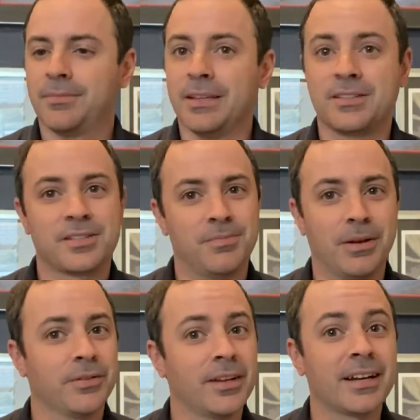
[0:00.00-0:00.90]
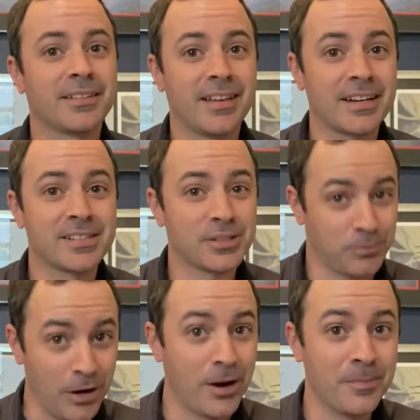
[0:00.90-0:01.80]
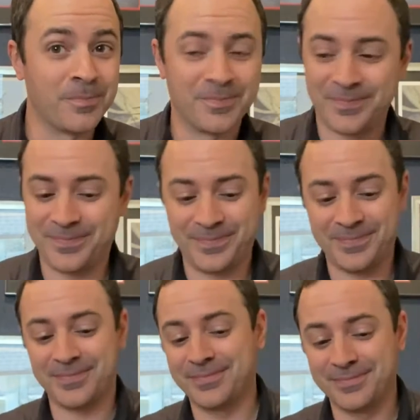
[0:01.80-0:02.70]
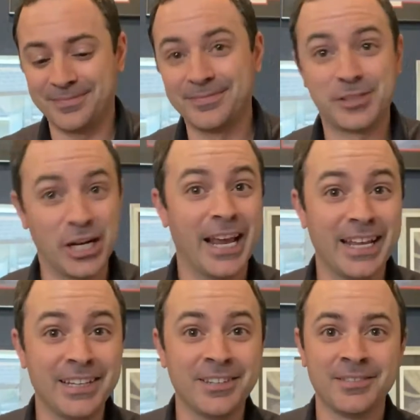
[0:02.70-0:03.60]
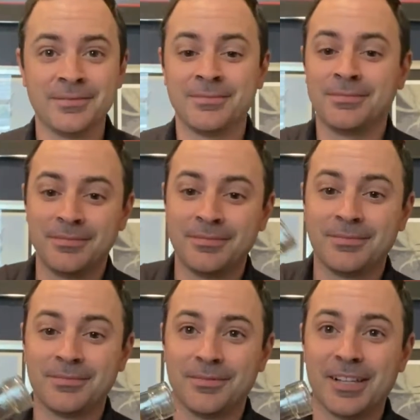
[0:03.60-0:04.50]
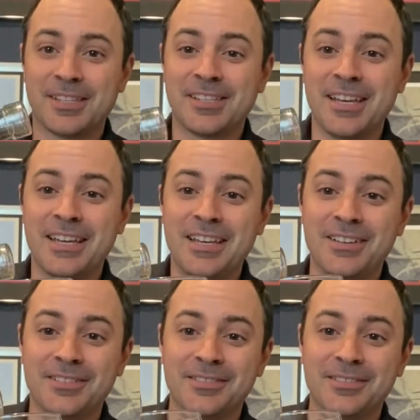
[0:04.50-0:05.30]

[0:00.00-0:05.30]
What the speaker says: it smells like a Texas rum. Shane, let's see